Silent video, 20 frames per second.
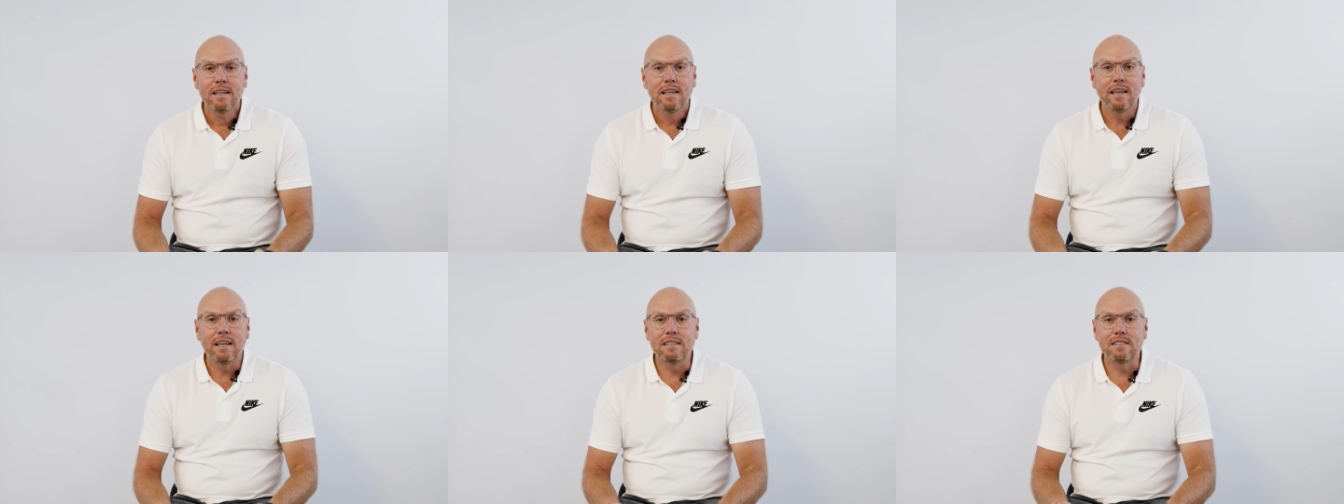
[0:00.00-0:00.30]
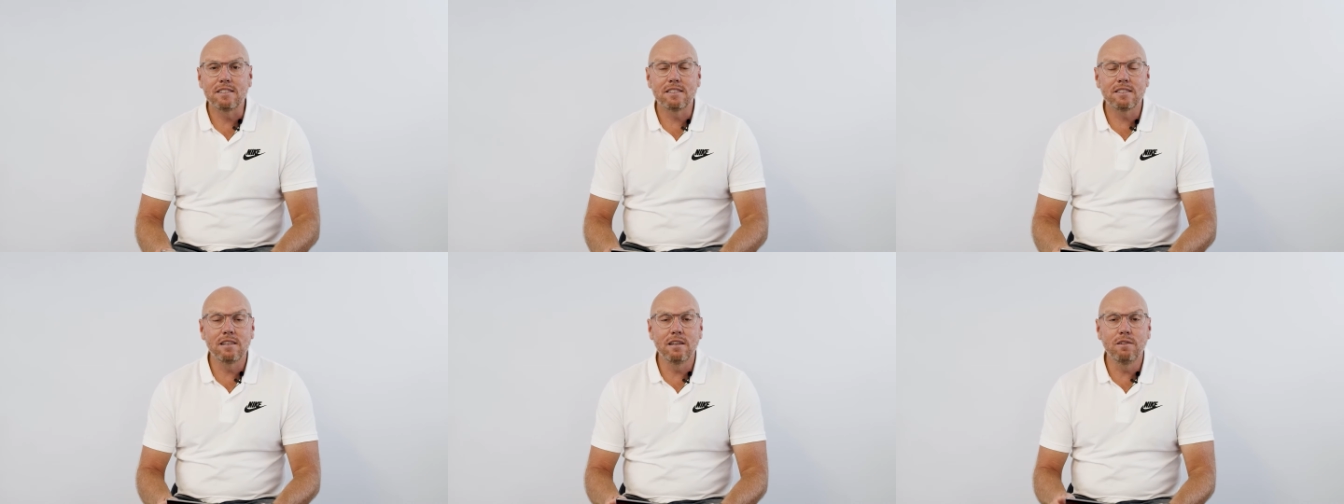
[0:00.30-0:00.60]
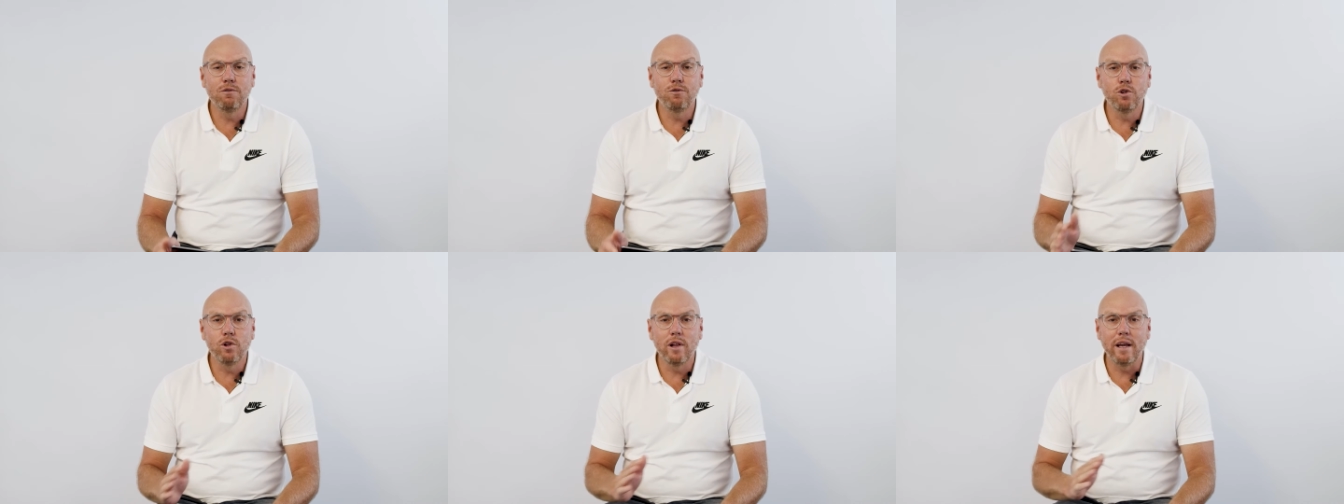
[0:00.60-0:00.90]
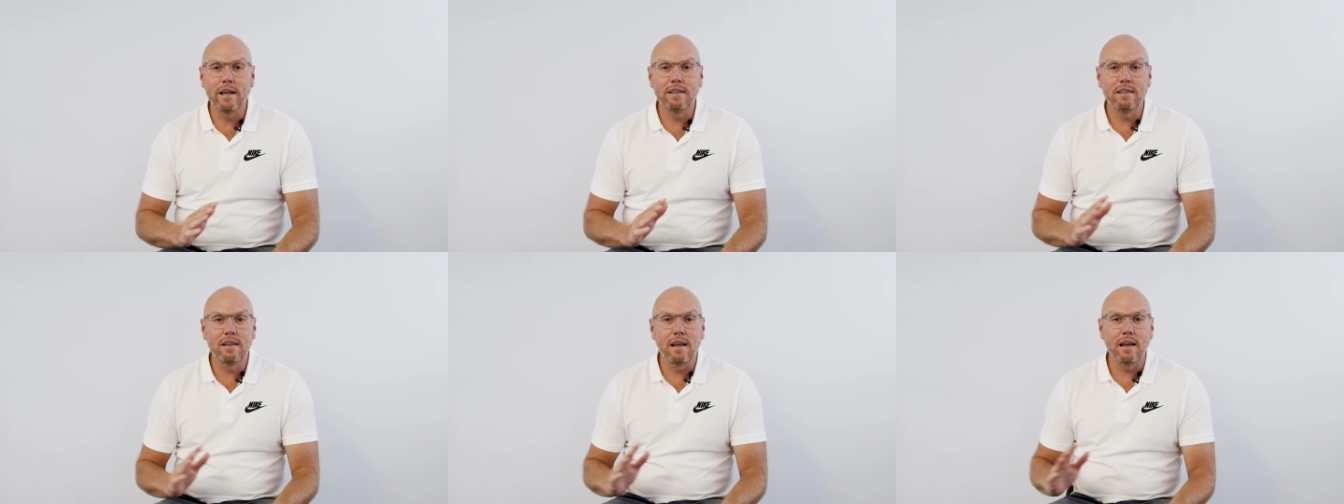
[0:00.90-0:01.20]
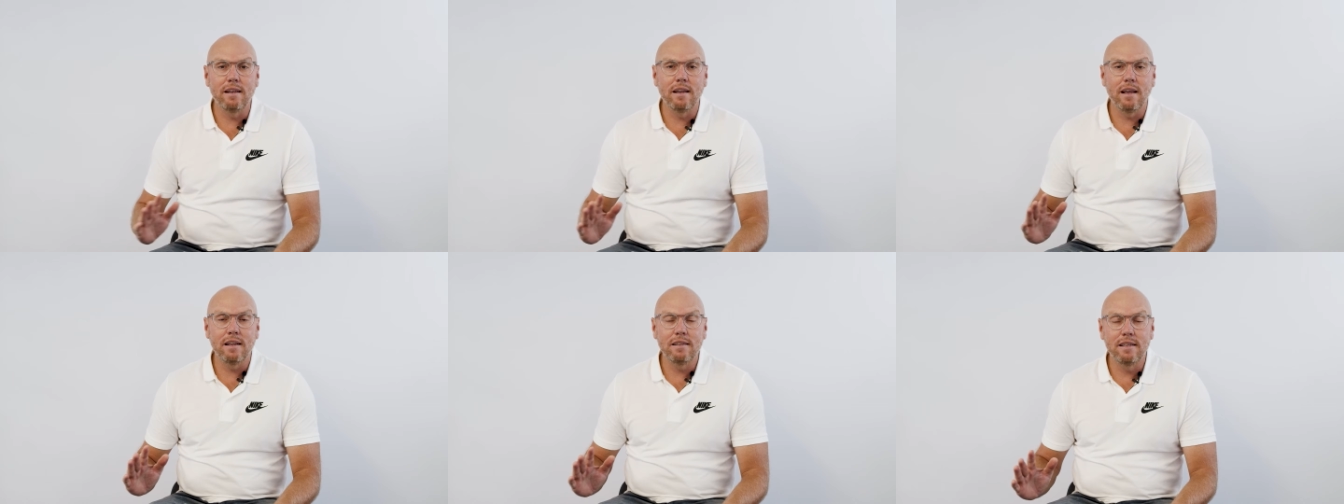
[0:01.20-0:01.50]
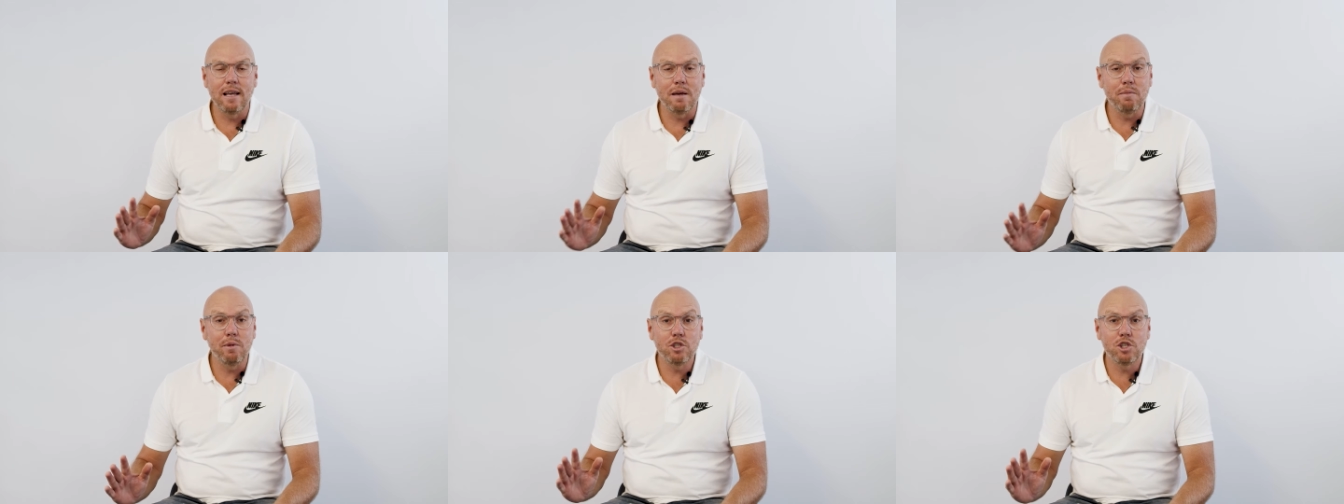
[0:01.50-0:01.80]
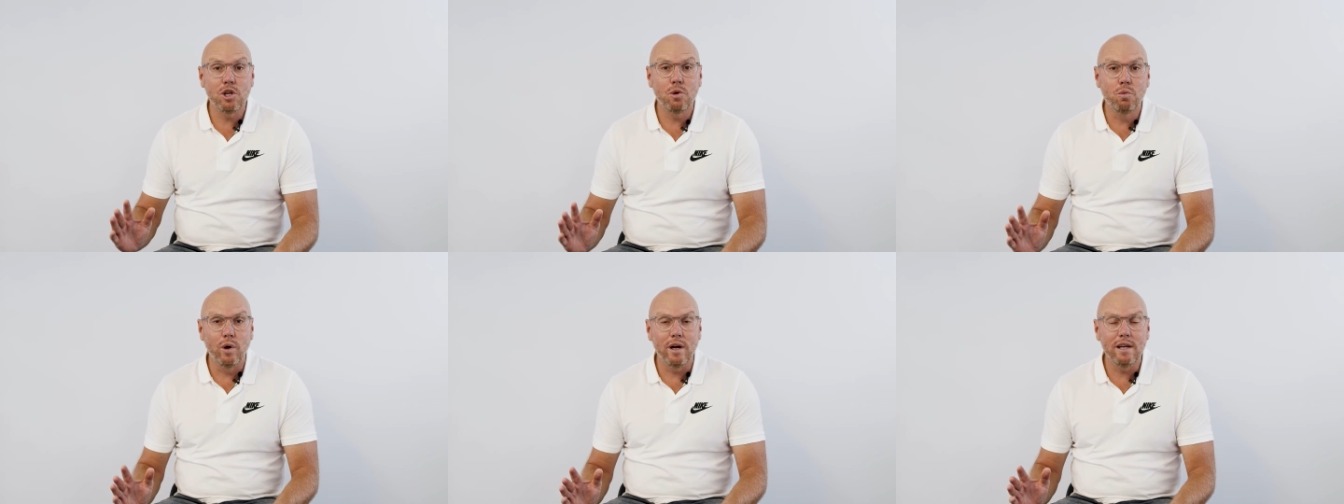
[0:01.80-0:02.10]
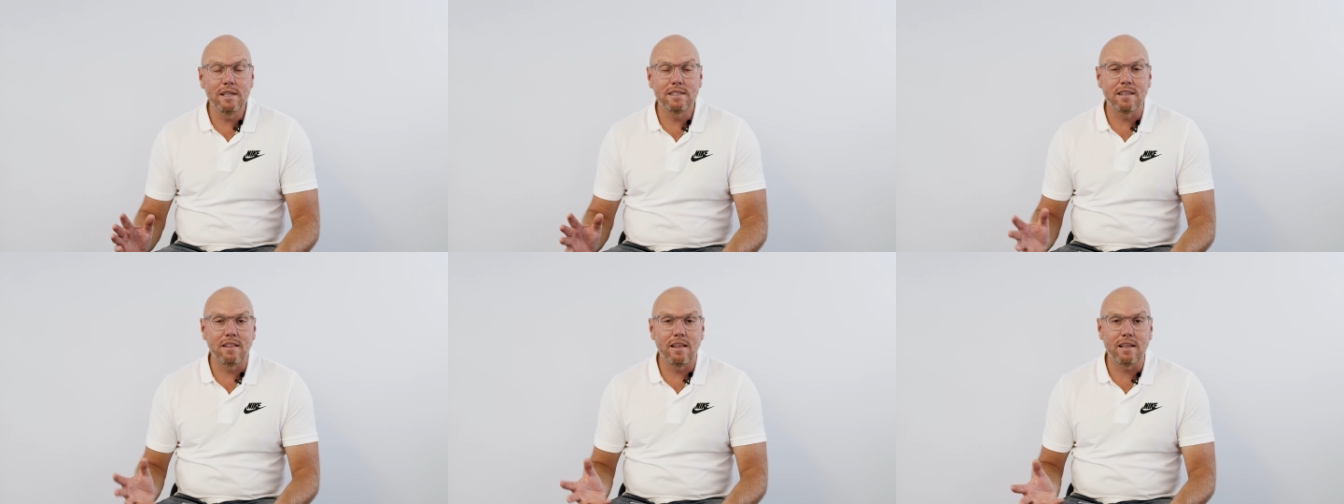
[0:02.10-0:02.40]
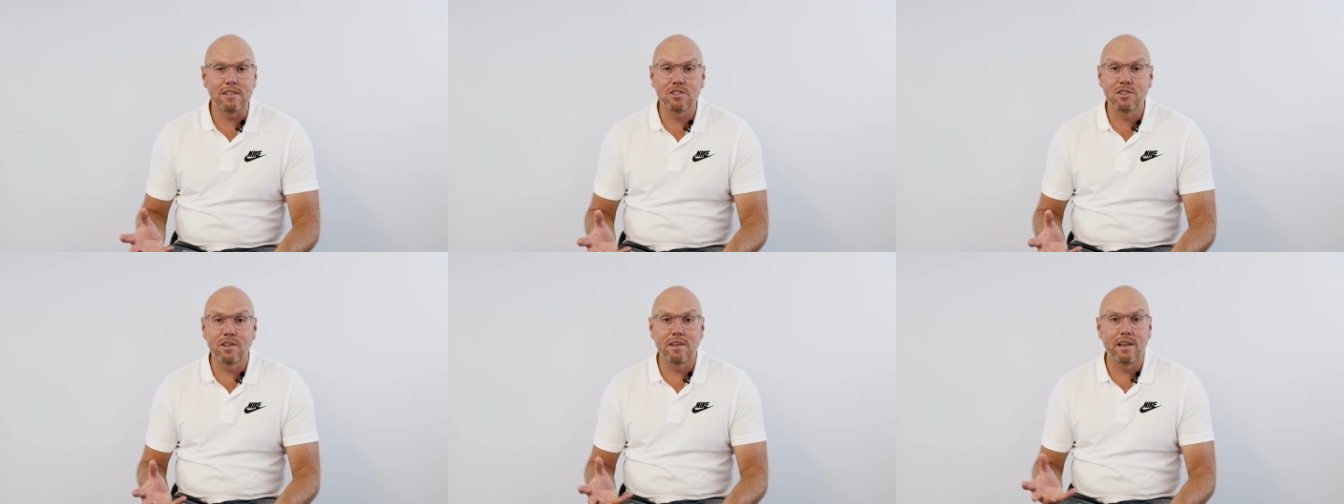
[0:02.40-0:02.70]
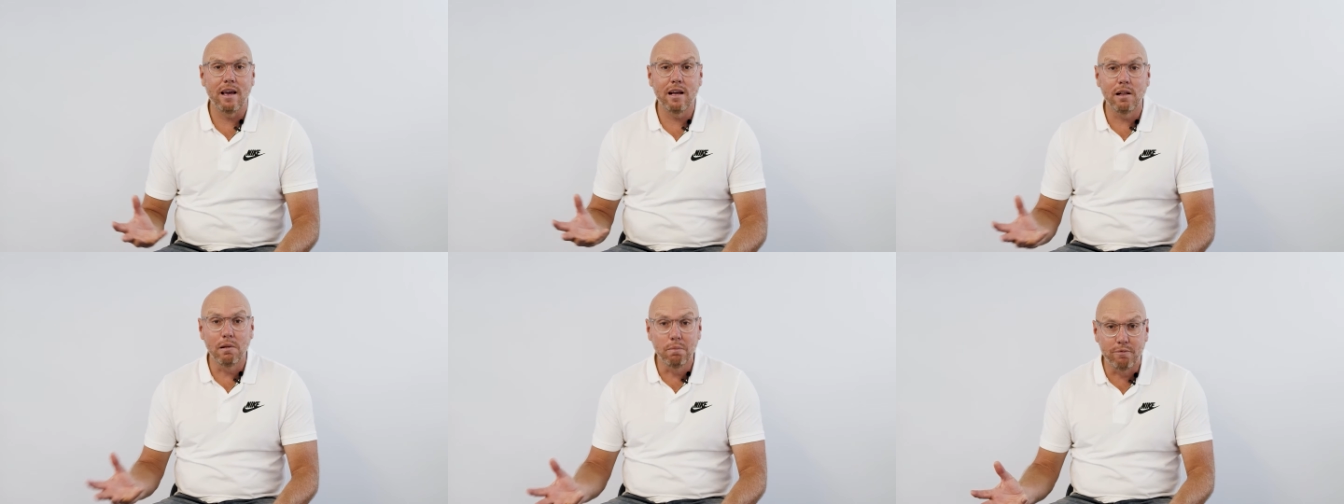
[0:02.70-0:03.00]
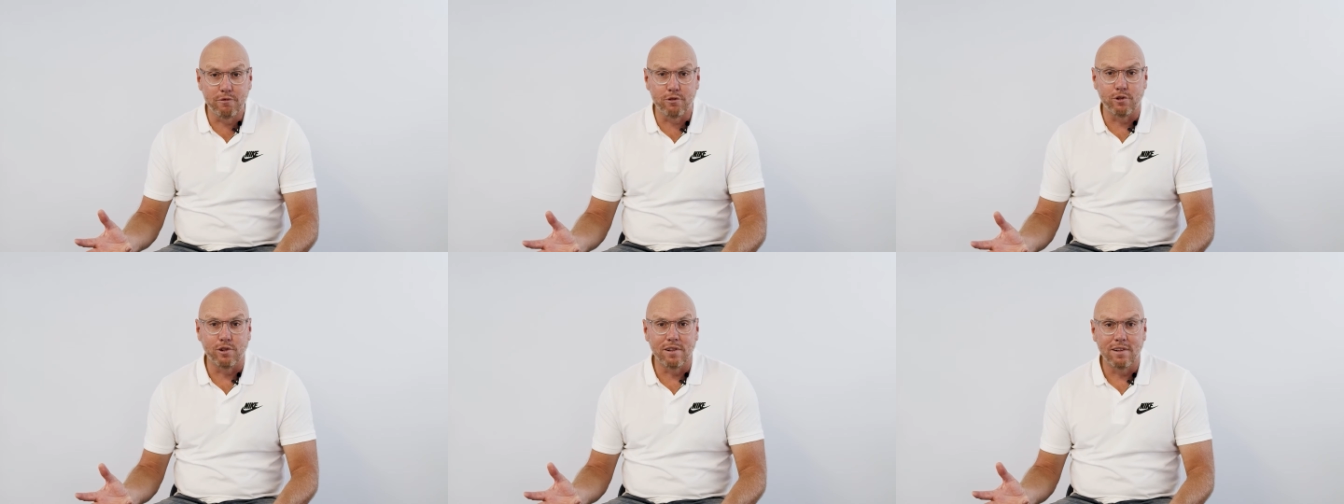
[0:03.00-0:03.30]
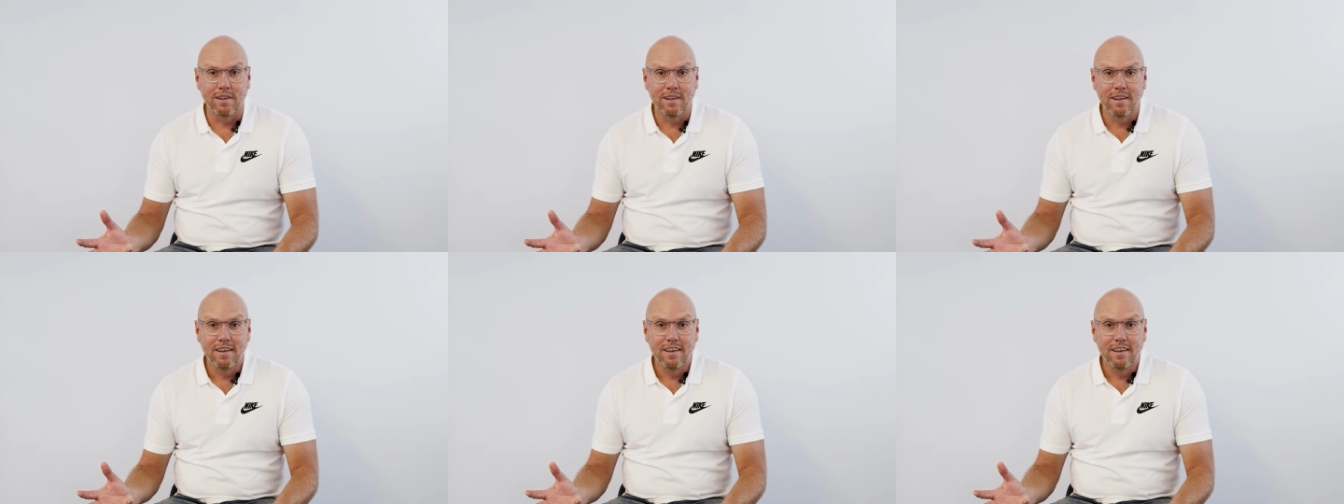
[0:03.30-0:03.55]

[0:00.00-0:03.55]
in sinful and, and, and damaging ways, and that's not helpful.